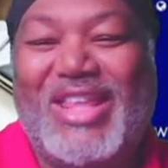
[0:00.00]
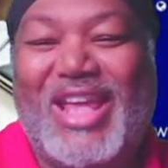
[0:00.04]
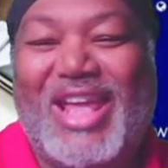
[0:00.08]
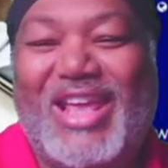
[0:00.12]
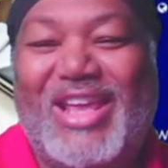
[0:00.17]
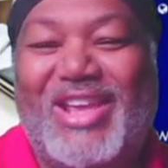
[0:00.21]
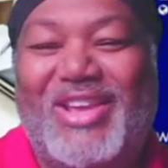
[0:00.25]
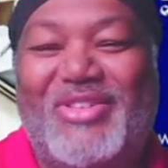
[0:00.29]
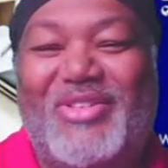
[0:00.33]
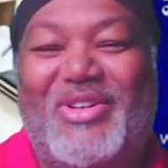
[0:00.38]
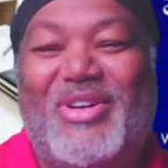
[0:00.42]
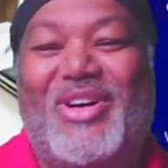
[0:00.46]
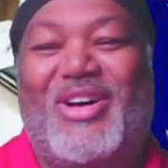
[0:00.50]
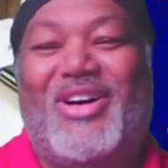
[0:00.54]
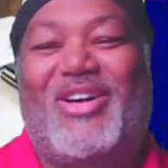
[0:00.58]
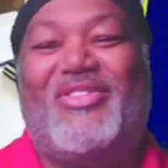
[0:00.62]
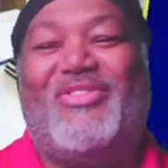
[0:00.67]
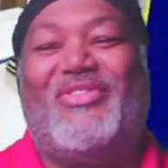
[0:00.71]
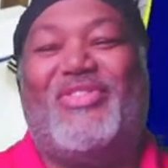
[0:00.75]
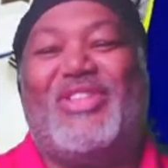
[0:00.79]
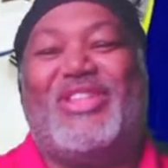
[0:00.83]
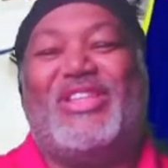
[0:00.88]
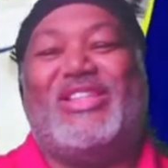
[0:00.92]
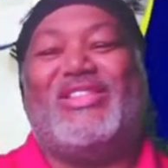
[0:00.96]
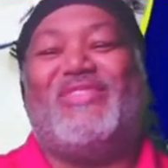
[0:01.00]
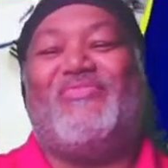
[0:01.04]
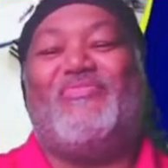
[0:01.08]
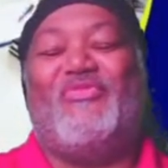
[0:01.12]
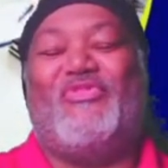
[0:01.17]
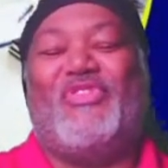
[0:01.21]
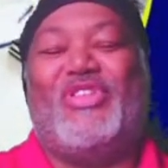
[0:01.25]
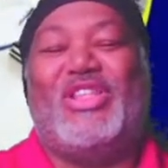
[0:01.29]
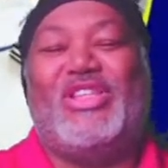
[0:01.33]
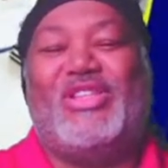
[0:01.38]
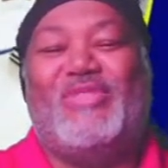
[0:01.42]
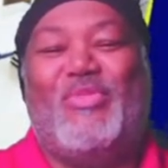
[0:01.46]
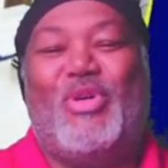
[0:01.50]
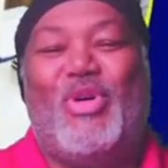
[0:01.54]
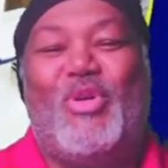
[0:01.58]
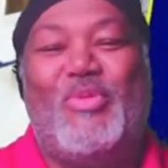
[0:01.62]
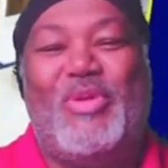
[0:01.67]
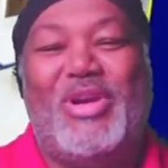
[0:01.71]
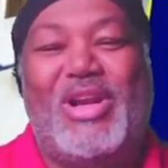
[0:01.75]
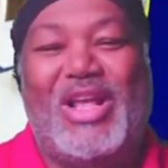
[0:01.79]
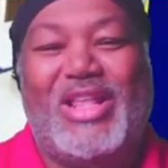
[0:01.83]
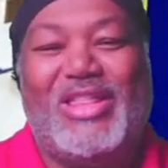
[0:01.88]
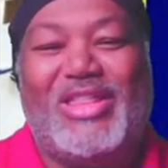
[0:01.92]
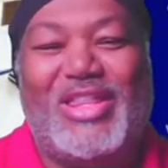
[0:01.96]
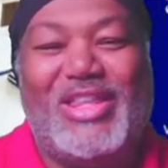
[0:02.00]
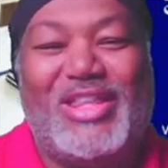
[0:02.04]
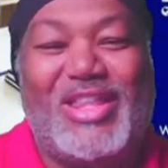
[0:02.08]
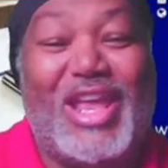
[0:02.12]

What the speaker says: thank you all for this moment.